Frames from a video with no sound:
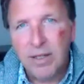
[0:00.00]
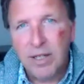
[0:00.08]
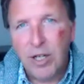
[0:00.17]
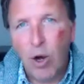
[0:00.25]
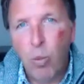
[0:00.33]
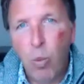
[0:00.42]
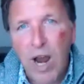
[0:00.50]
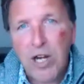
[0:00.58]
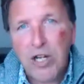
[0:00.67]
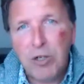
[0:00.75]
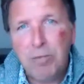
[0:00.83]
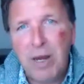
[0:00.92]
You know, why
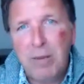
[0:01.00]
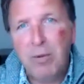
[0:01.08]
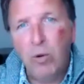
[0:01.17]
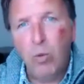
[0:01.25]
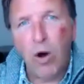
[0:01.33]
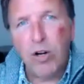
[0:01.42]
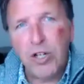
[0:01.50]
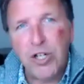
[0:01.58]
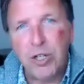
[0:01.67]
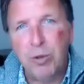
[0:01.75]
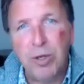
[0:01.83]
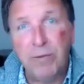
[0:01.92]
should people watch
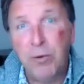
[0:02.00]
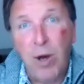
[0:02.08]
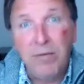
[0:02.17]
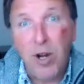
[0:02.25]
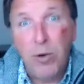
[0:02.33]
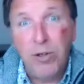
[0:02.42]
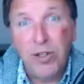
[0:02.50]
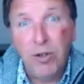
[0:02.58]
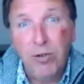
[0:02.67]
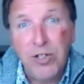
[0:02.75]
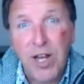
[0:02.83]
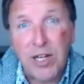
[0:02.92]
you if you have no
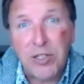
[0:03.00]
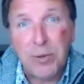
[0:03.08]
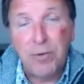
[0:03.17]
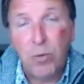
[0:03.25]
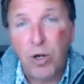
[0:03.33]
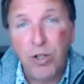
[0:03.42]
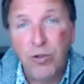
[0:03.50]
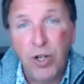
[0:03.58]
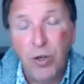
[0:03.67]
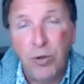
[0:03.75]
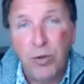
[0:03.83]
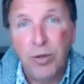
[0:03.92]
enthusiasm for what you
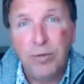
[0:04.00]
do?